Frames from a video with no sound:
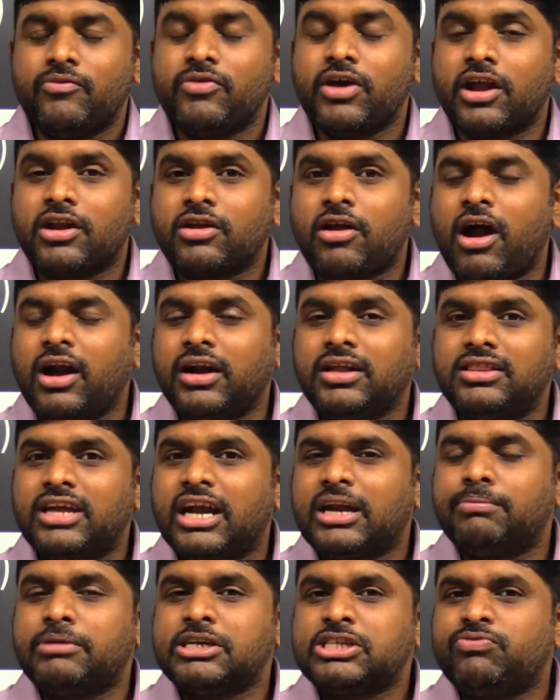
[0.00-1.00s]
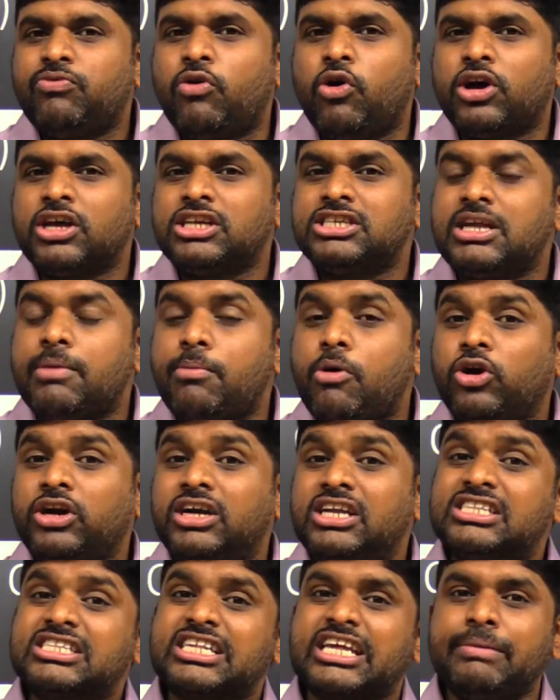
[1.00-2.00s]
We are not that much focused
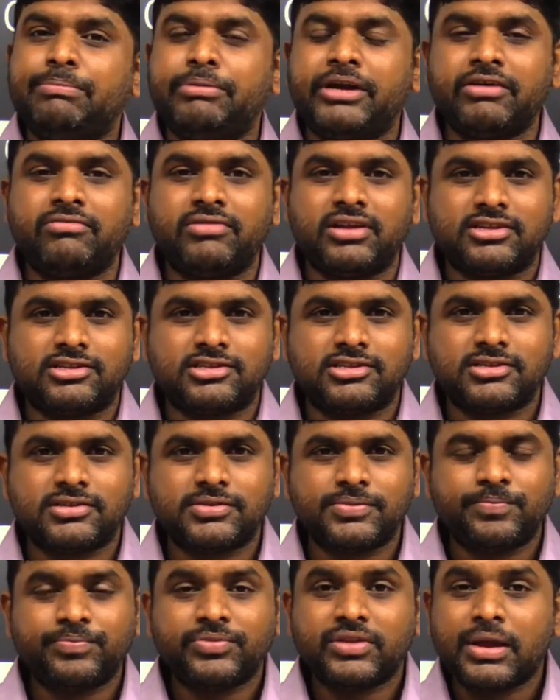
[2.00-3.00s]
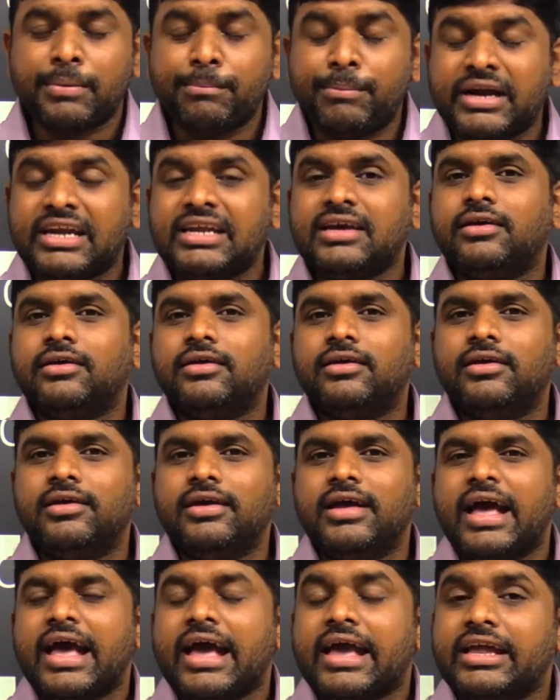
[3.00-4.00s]
about descriptiveness. But
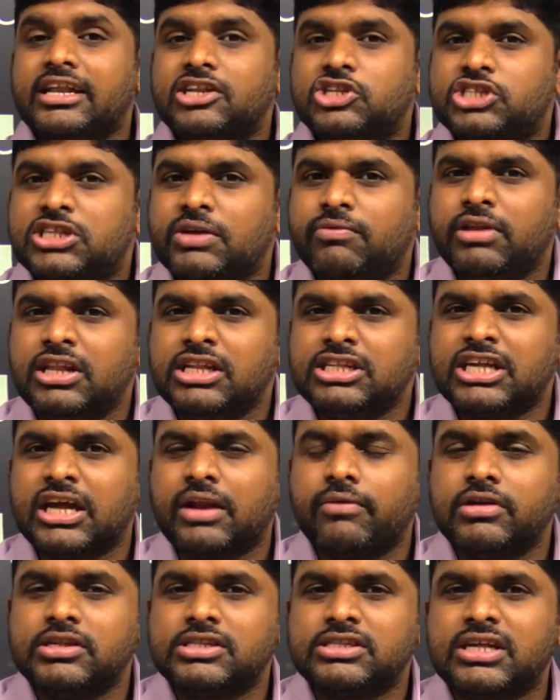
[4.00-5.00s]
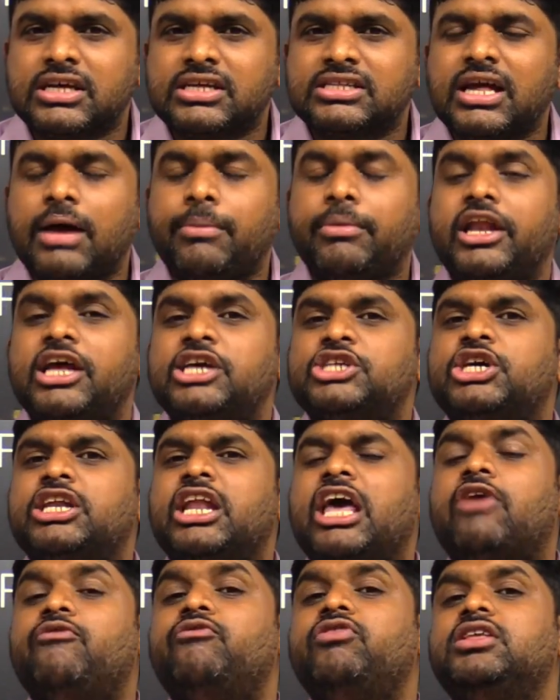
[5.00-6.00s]
in civil services
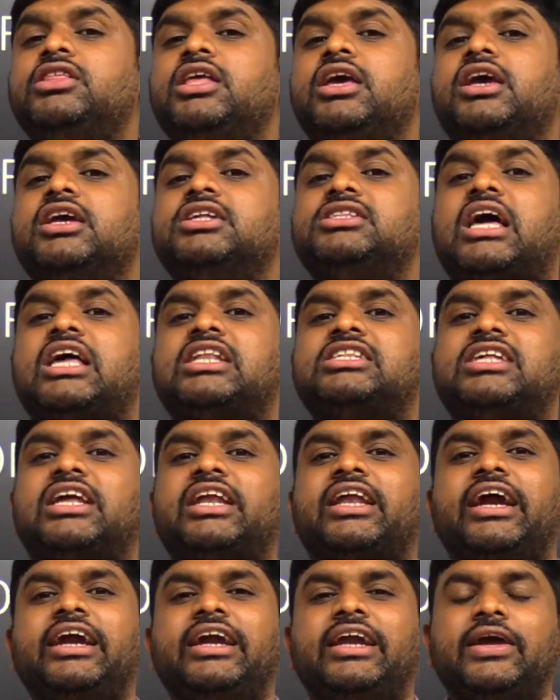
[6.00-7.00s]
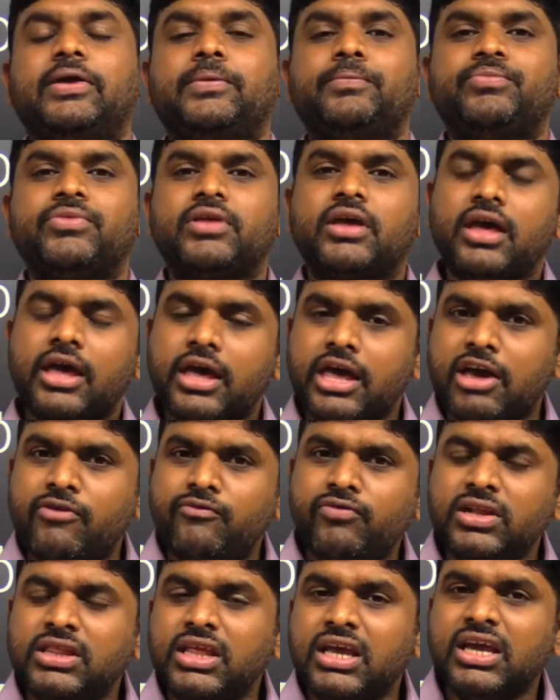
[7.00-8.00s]
examination, everything is answer writing.
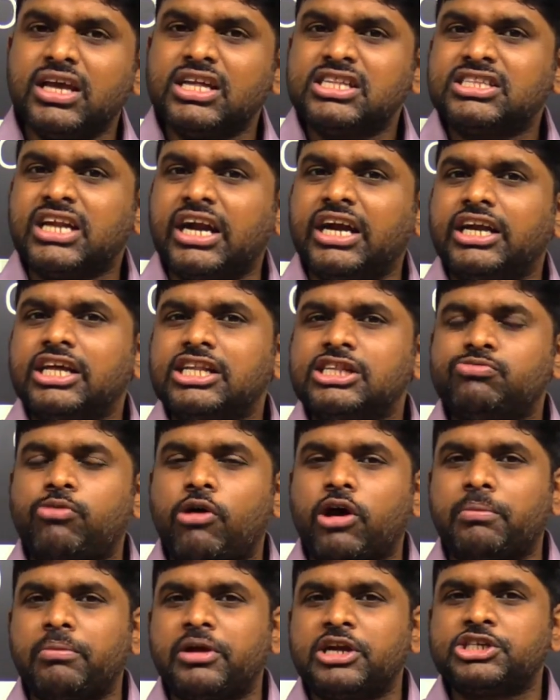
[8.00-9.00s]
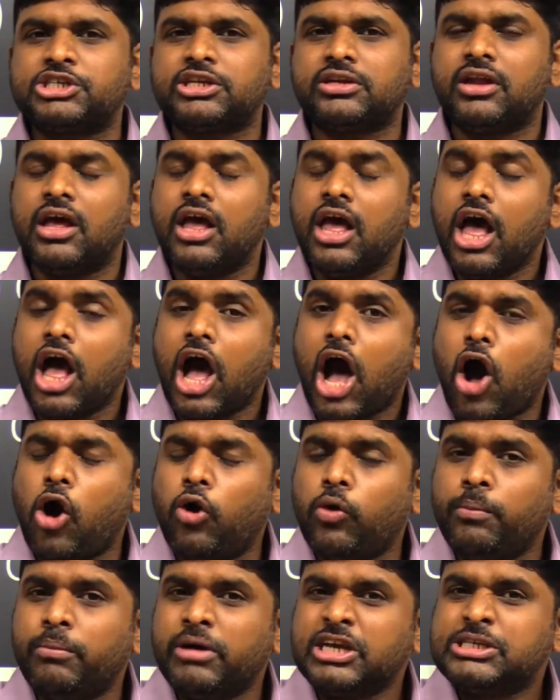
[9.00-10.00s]
Everything is sentence formation.
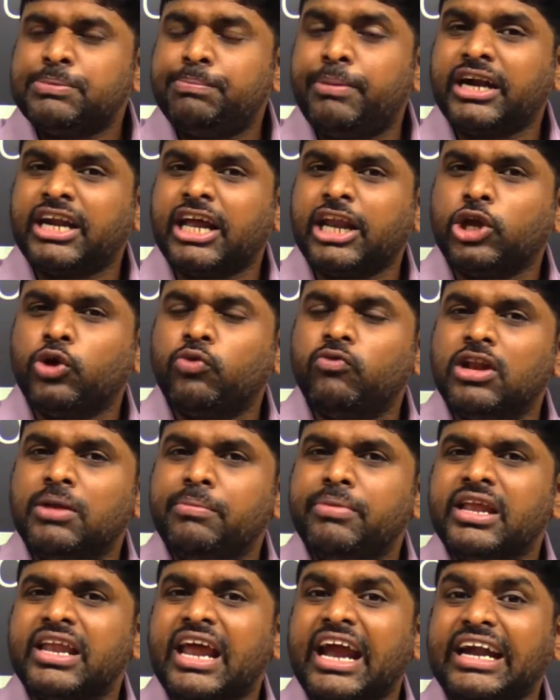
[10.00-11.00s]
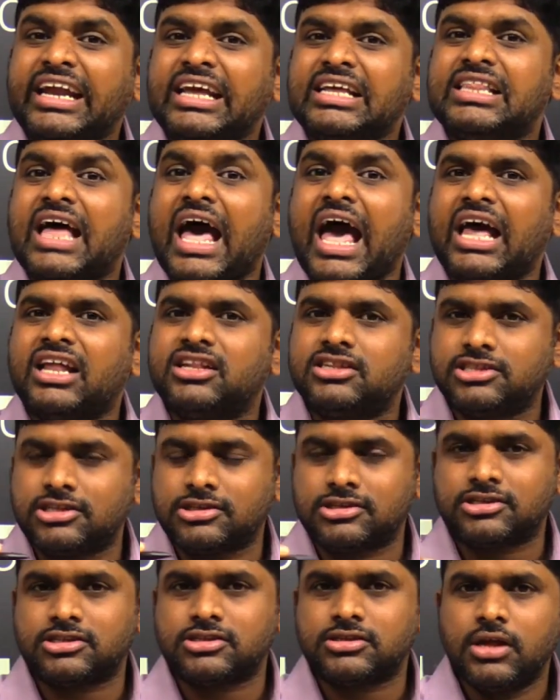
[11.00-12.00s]
How much better you will be writing the
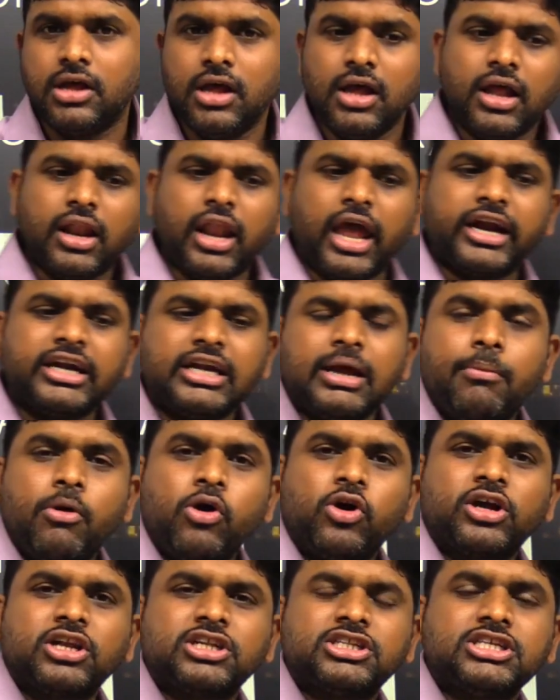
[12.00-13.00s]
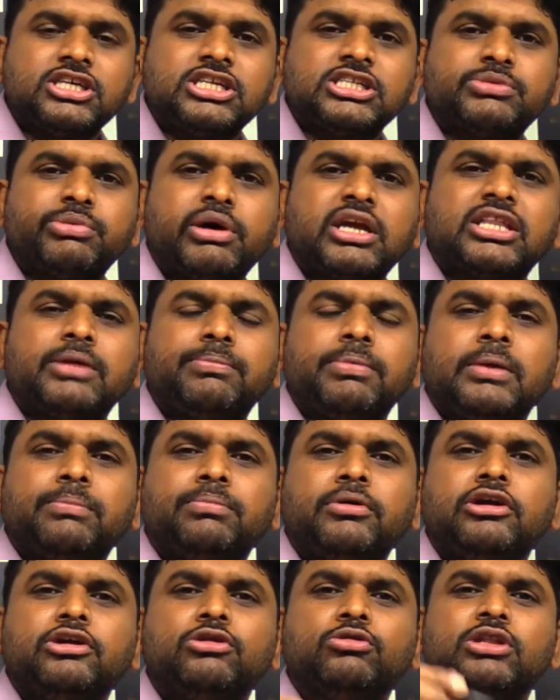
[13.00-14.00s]
answers, like democracy is for the
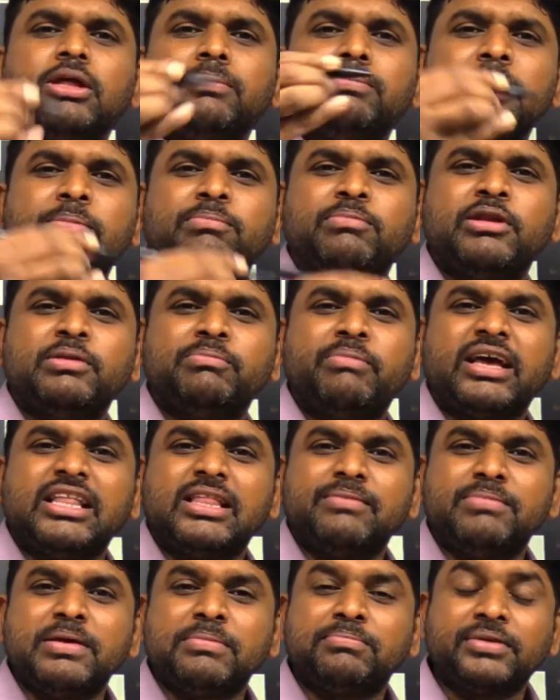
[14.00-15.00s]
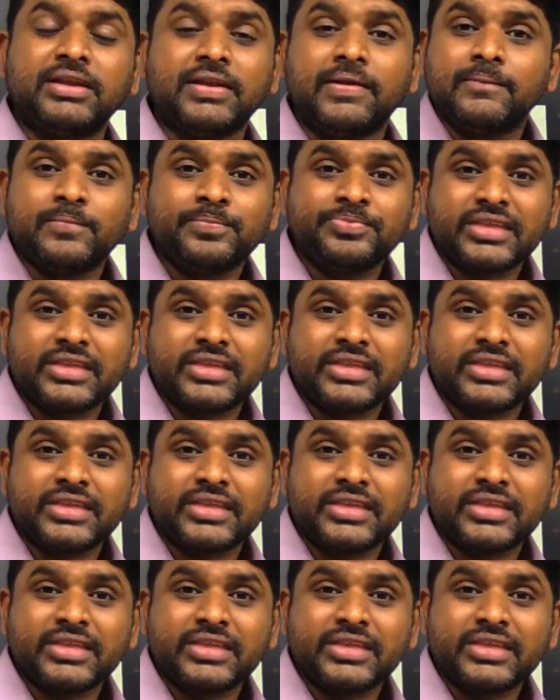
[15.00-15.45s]
people, to the people, by the people.